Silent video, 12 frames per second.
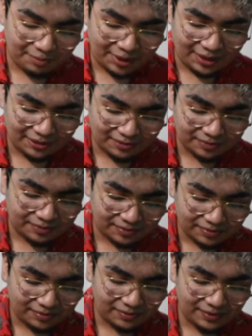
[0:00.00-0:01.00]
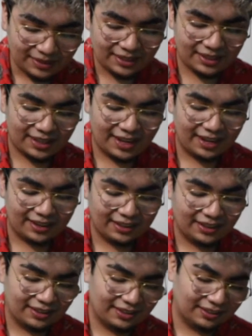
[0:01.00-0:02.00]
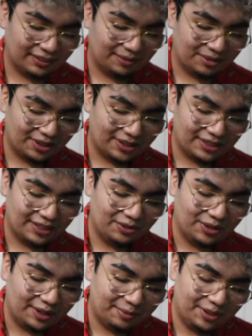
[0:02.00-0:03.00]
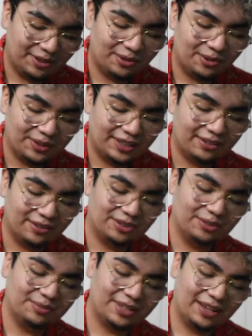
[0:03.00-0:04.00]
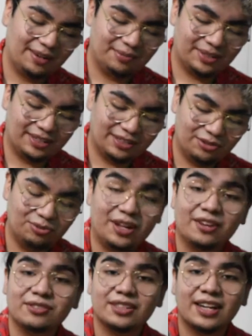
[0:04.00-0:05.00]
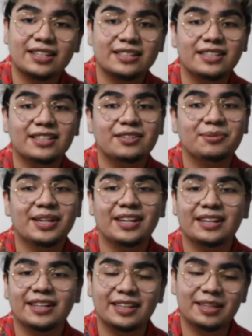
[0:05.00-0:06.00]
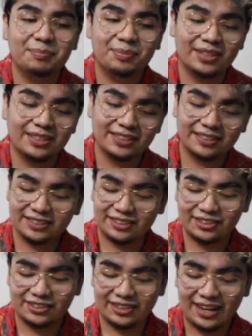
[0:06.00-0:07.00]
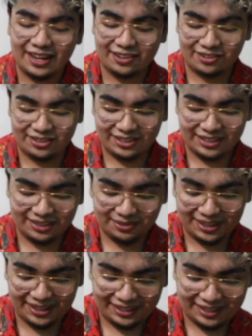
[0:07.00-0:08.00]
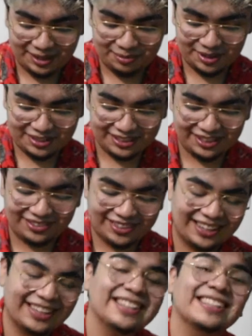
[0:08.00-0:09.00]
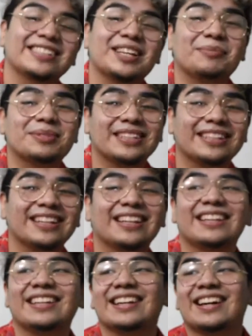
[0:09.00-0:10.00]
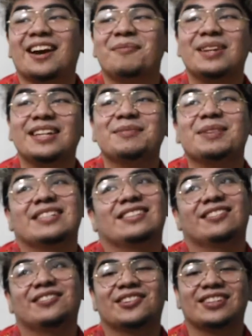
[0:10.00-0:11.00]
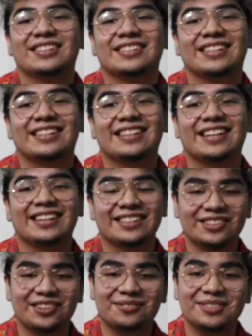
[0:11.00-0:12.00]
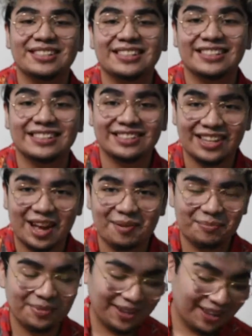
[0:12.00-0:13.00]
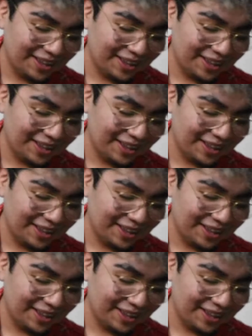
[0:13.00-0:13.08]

But yeah, like I'm trying to say, you gotta be your own hero sometimes. And in 2019, we gotta keep this good energy. We gotta keep this. Ew, I need to stop saying that. Like, I'm making myself cringe saying that, so I'm just gonna stop.